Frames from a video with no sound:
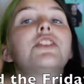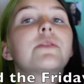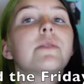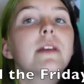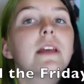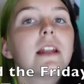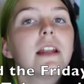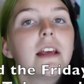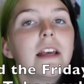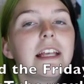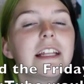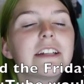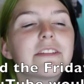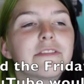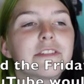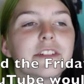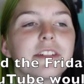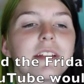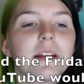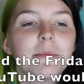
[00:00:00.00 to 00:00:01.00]
chewing it,
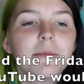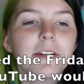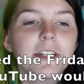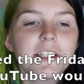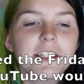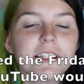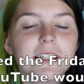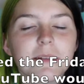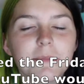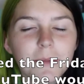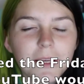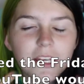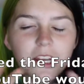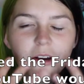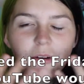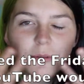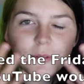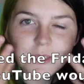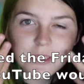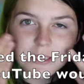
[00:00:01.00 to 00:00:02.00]
for some reason my
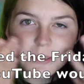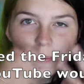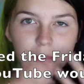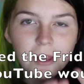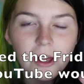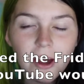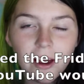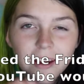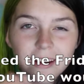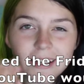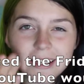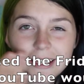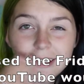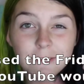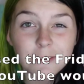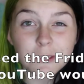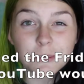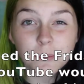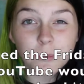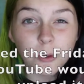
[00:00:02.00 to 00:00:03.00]
nose is plugged
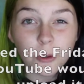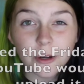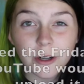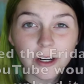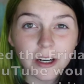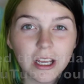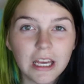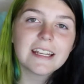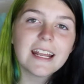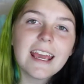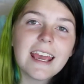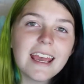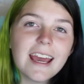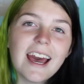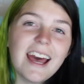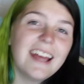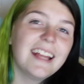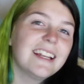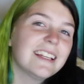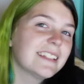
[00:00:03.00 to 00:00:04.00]
even more. Today
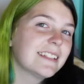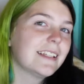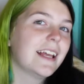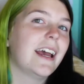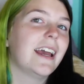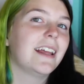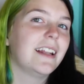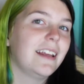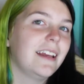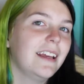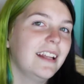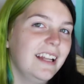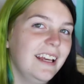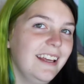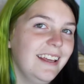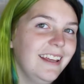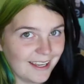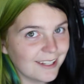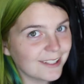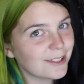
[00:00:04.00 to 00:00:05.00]
I decided
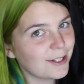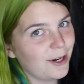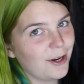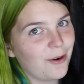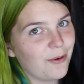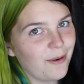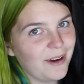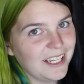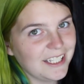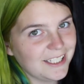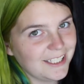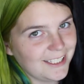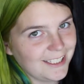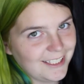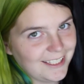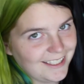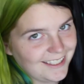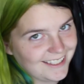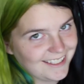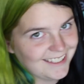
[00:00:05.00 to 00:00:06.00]
these are
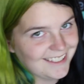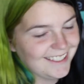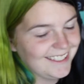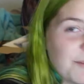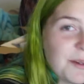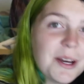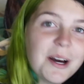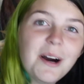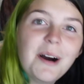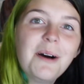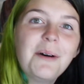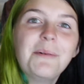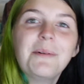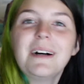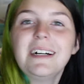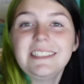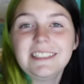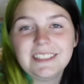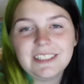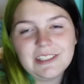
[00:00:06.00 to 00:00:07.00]
questions. We all
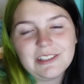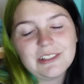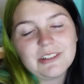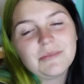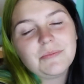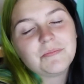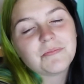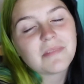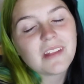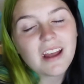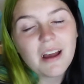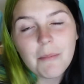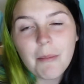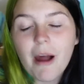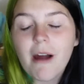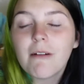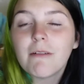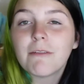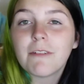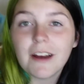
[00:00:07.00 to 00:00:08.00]
wonder
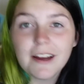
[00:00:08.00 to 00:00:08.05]
about